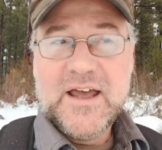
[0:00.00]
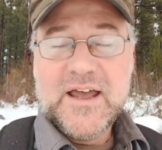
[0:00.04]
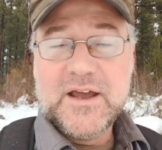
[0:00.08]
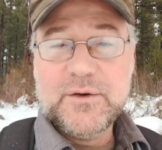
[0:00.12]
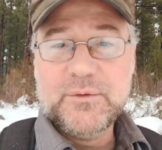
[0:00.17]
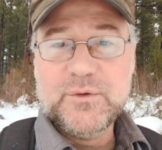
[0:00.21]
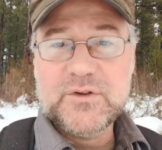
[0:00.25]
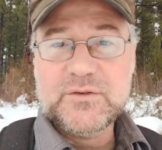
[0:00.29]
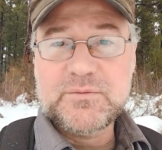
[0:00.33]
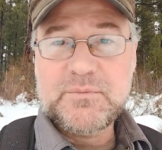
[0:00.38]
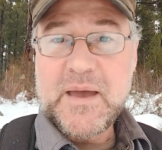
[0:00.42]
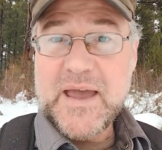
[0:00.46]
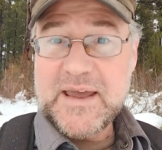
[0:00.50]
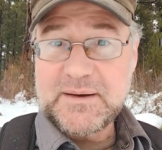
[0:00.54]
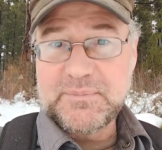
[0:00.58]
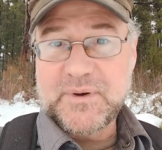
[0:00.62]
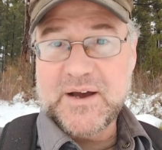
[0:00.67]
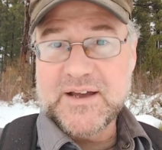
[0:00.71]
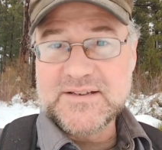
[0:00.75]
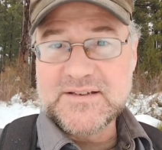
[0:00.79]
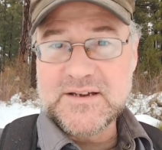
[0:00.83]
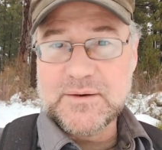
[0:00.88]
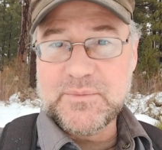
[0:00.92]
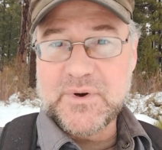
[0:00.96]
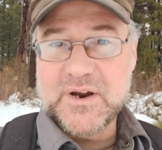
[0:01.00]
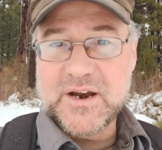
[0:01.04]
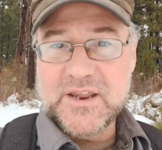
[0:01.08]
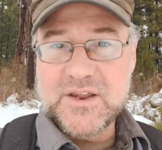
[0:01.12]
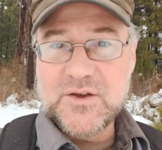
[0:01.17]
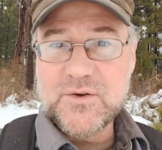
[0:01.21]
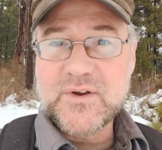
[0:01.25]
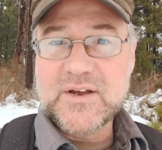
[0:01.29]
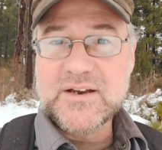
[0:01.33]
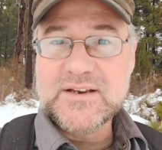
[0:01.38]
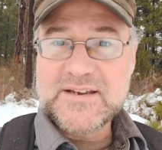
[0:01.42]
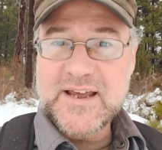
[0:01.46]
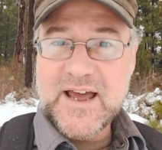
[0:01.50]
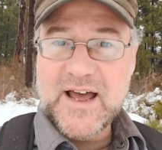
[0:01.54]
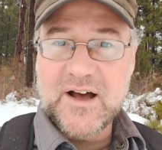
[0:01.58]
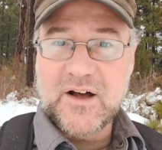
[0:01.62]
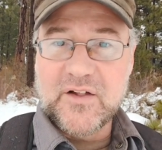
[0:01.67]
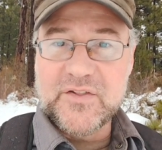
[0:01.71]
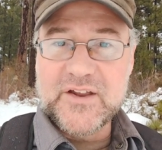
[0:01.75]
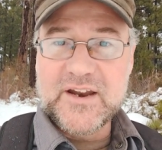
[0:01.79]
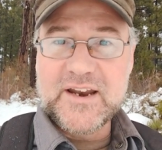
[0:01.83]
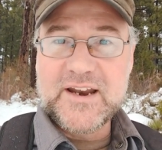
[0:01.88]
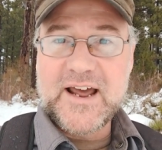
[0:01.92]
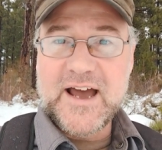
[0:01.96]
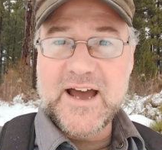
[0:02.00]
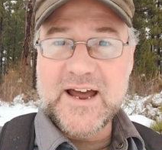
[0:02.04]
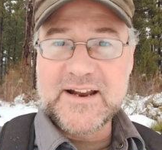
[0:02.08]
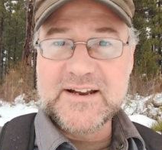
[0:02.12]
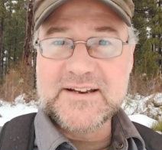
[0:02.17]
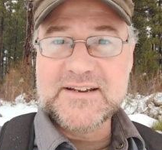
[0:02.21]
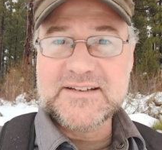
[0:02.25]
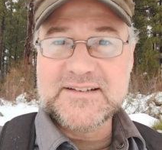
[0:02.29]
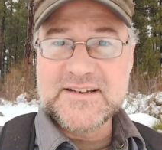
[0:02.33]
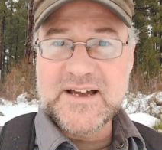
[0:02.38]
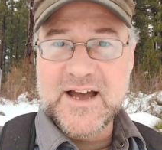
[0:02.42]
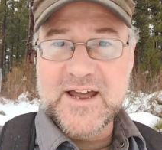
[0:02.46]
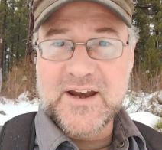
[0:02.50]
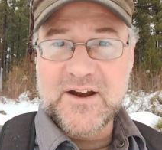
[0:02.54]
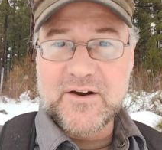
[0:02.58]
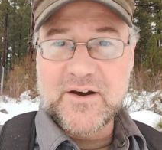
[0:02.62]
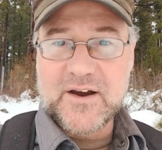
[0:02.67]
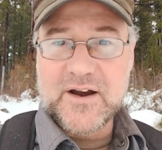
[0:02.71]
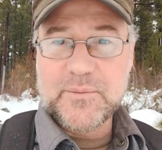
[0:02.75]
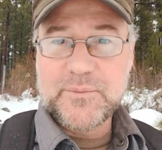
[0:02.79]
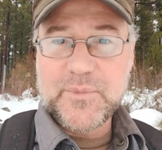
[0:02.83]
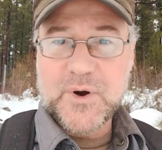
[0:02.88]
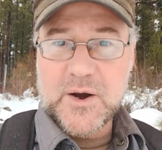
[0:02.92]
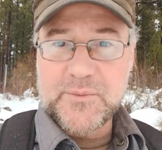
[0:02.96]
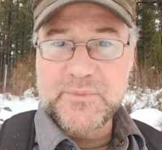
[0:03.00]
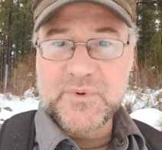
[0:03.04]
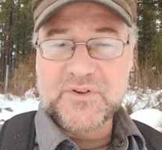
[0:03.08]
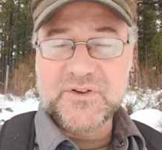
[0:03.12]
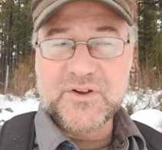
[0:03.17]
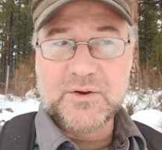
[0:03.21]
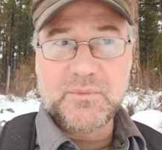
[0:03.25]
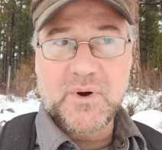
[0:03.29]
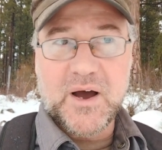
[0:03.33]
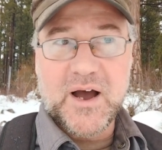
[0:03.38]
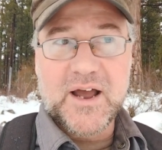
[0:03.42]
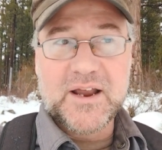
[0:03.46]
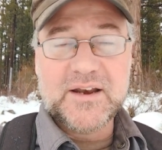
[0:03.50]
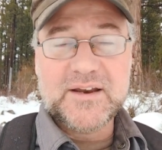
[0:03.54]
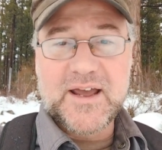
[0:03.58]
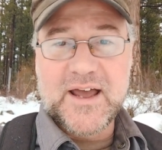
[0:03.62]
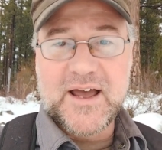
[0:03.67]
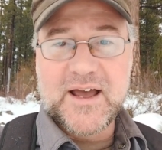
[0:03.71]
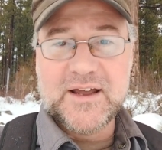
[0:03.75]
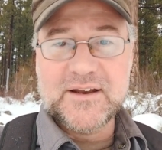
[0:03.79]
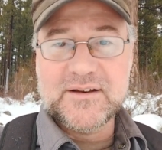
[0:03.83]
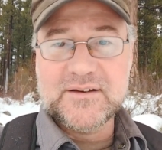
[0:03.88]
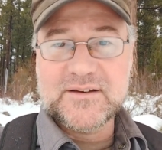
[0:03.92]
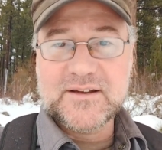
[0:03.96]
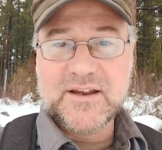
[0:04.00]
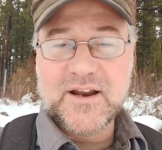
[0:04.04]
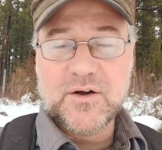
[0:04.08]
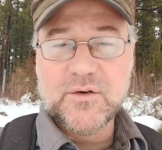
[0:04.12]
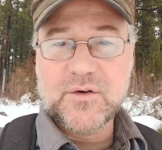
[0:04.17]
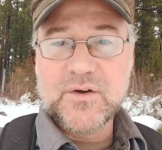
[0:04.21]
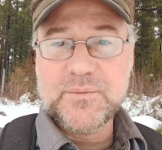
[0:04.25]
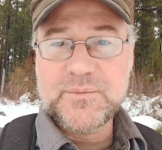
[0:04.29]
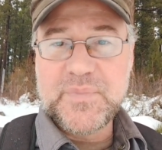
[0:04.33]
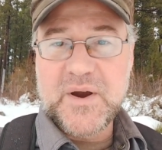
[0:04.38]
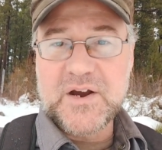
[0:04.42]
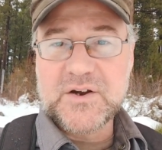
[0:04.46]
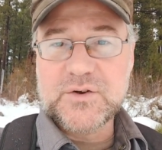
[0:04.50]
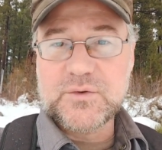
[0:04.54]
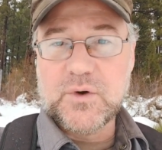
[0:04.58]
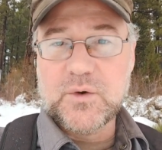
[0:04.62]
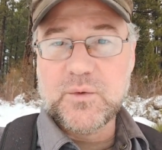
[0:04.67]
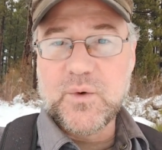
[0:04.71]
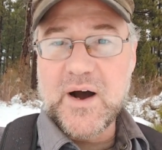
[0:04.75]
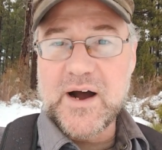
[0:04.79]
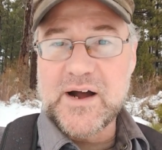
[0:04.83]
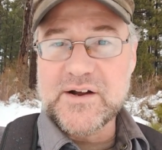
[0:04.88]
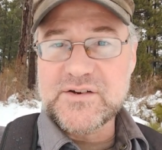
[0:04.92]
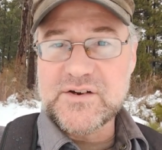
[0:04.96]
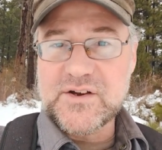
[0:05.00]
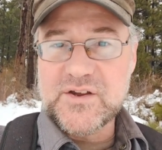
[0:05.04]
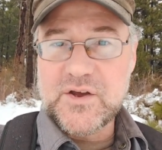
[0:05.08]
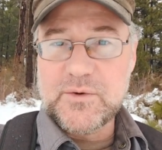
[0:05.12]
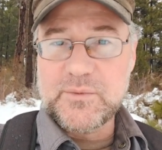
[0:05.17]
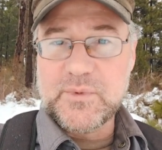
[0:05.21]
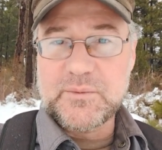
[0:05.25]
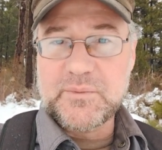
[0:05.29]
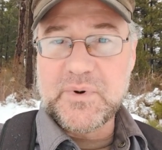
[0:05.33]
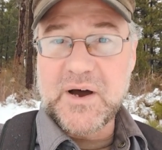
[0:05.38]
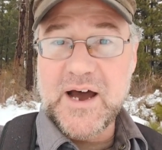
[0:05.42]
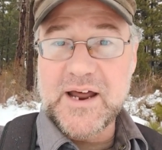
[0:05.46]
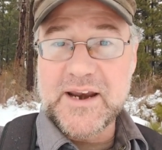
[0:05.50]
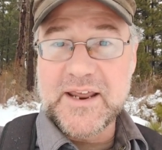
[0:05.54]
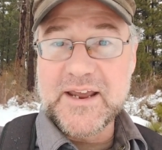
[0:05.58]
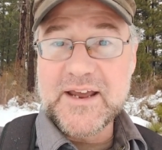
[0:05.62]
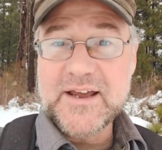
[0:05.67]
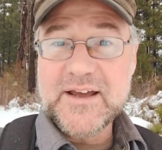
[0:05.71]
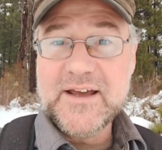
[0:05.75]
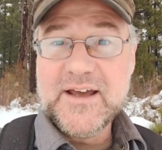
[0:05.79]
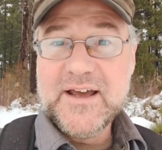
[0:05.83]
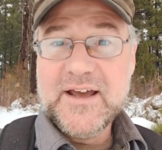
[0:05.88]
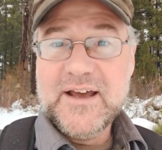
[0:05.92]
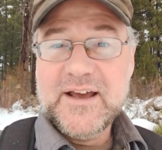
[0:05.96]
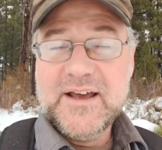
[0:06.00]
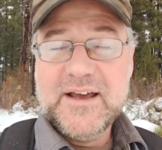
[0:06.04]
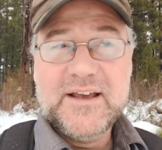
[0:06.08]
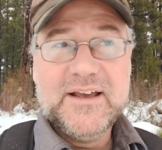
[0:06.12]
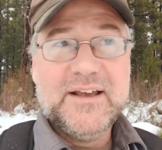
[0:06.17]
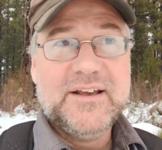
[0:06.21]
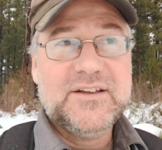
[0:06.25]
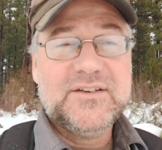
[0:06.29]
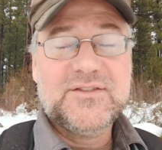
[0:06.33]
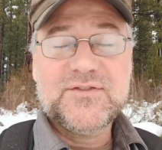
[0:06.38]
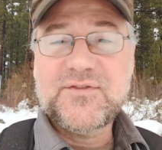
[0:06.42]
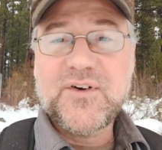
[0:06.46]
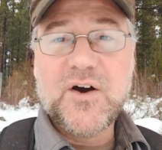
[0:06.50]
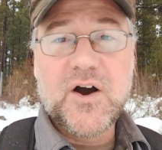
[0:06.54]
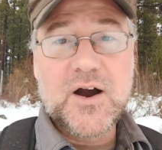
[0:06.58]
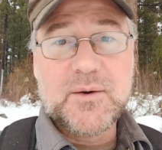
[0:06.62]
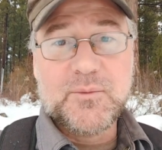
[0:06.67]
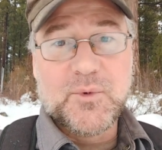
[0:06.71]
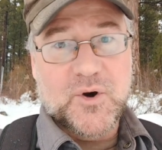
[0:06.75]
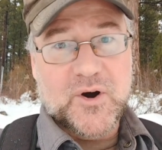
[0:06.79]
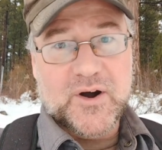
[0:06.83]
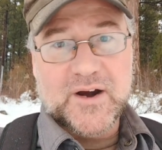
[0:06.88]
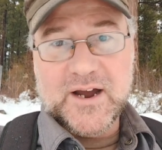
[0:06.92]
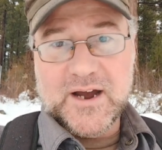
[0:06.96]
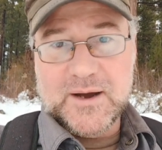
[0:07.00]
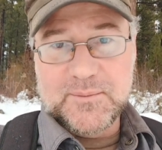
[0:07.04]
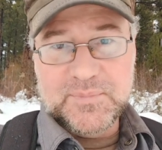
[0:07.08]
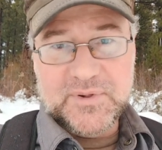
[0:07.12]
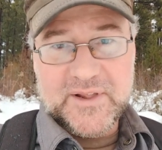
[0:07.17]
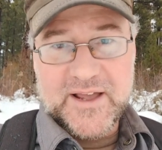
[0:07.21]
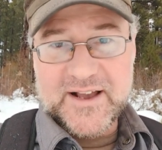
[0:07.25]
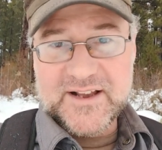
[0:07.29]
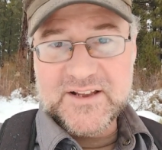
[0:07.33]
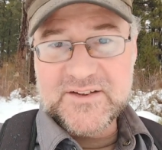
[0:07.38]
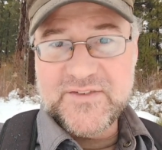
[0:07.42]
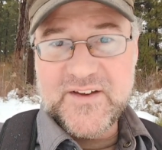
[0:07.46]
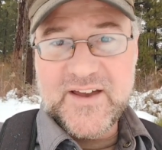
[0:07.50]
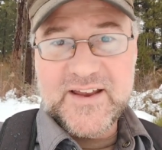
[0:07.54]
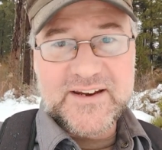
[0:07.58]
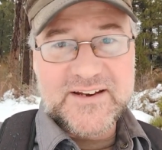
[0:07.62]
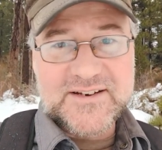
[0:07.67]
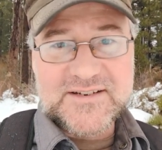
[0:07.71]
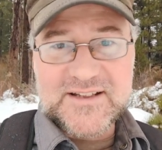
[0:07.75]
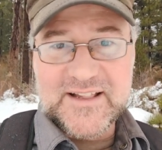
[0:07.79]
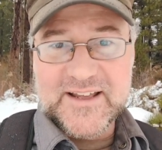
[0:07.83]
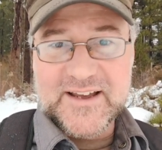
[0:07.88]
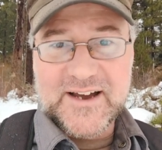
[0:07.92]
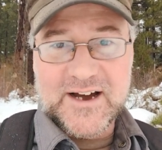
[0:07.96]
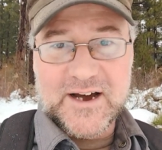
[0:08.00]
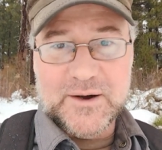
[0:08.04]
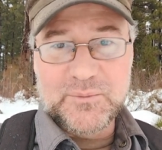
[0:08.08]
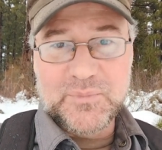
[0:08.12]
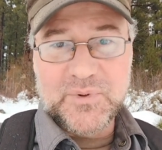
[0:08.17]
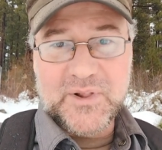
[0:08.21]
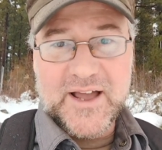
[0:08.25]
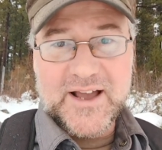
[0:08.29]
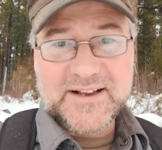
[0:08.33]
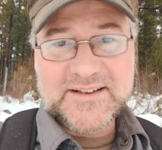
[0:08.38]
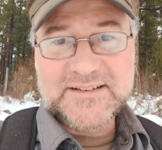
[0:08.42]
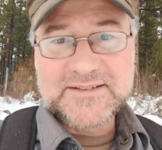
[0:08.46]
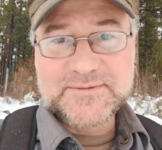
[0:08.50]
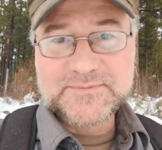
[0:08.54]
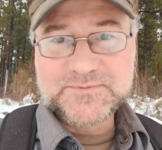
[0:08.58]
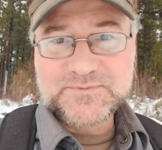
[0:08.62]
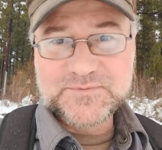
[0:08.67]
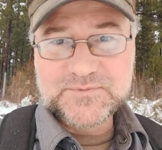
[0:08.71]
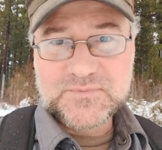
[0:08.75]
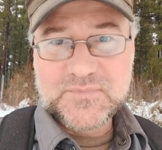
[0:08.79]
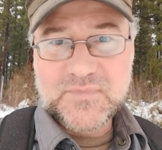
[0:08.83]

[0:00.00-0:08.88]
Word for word: It was made by somebody. You can tell that it had a designer and a purpose in mind. And, you know, compared to a watch, a human body, is far more complex, fiendishly complex.